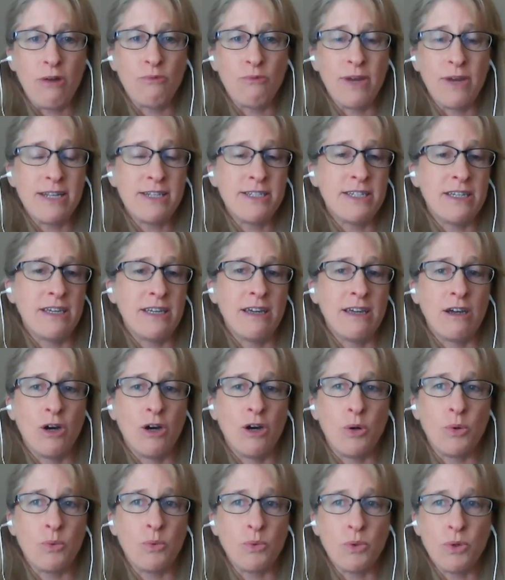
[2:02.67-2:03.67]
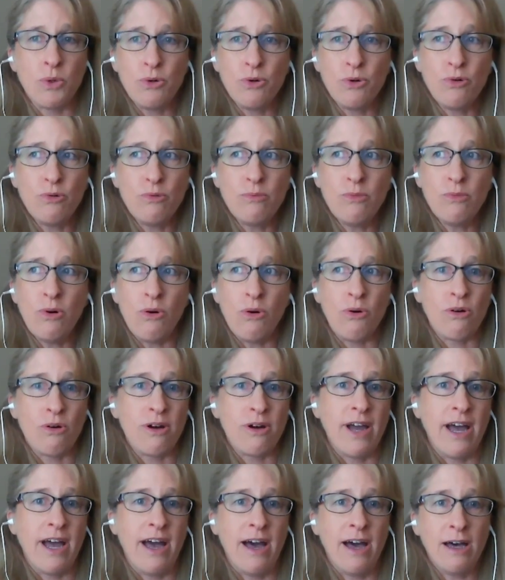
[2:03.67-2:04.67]
renting a room or
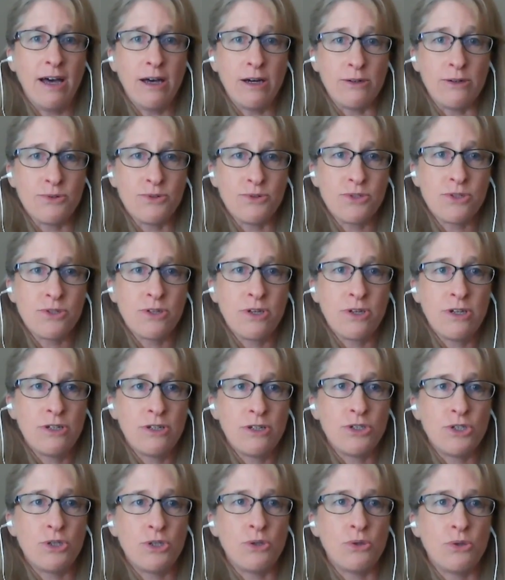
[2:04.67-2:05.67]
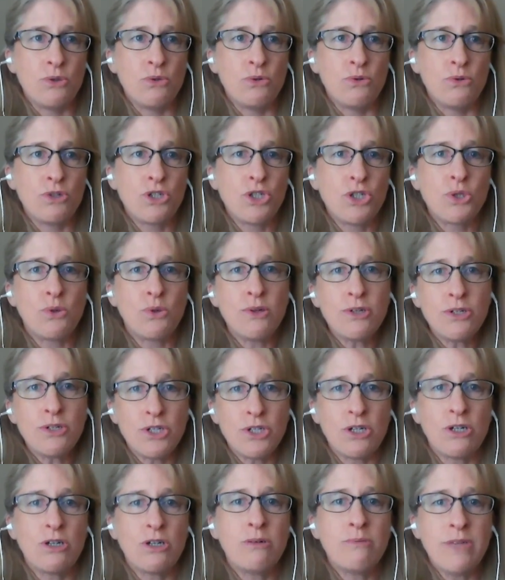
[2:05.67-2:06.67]
a house to
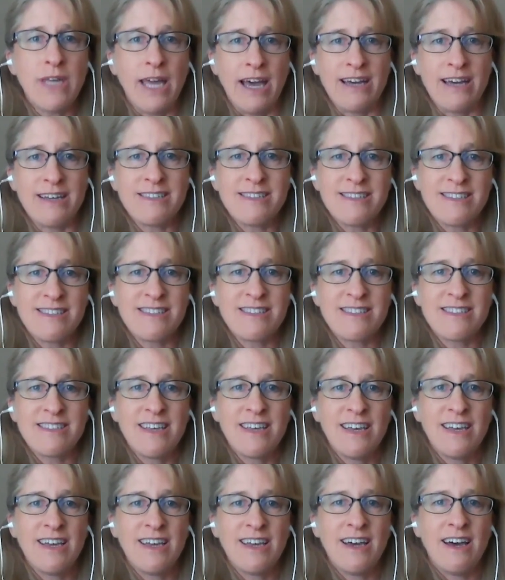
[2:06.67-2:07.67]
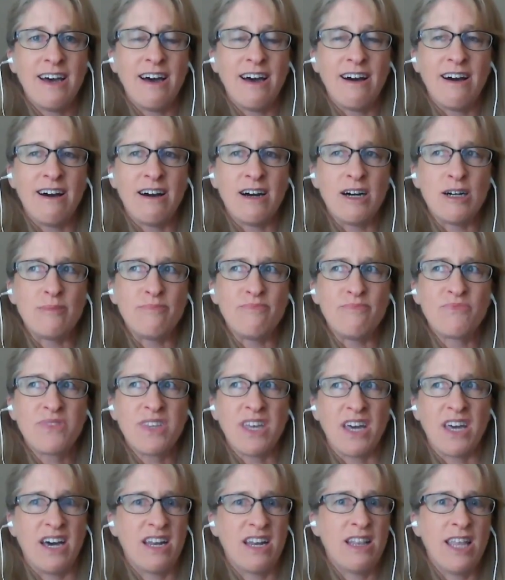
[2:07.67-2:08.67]
short-term guests, um,
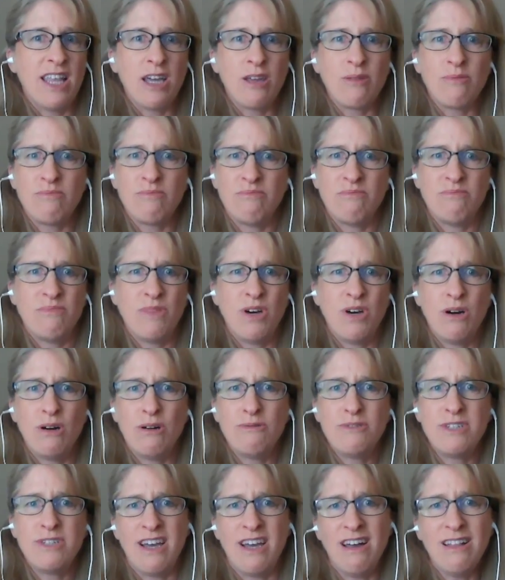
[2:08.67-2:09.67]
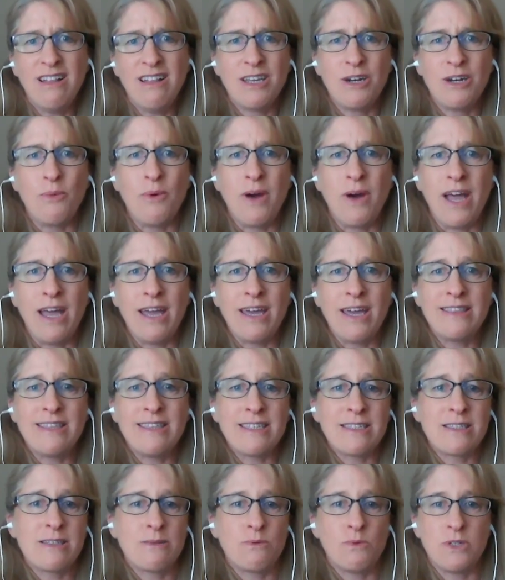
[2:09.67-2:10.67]
kind of like a hotel in a way. And
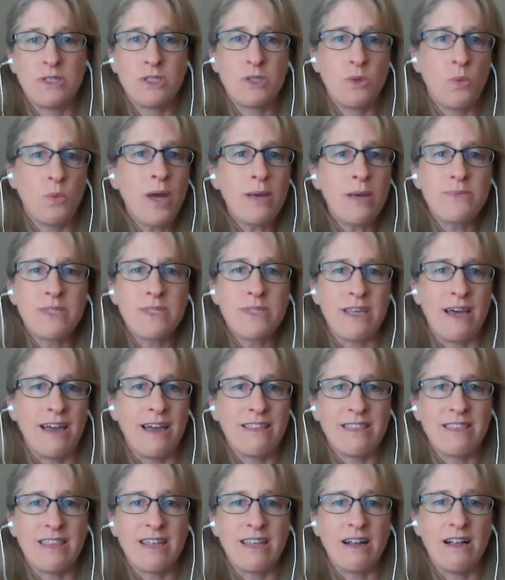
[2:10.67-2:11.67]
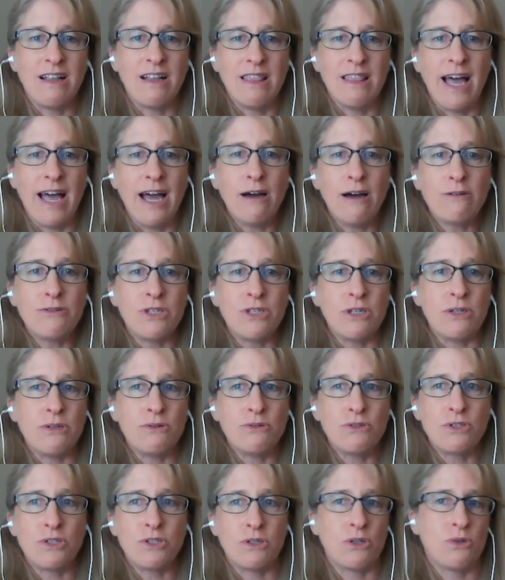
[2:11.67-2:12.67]
this mm-hmm. was a mm-hmm. website that allowed
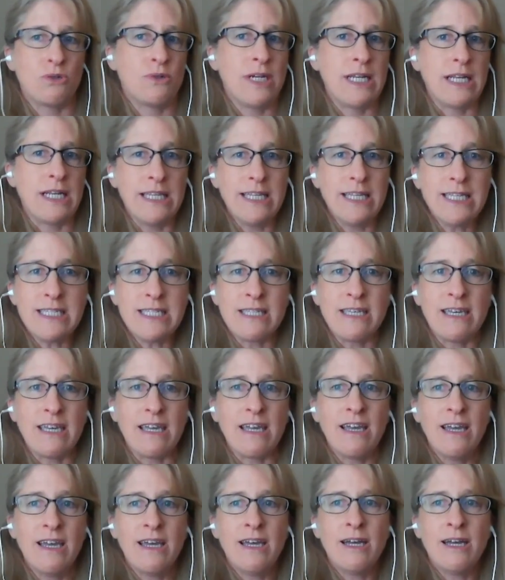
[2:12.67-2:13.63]
you to create a listing,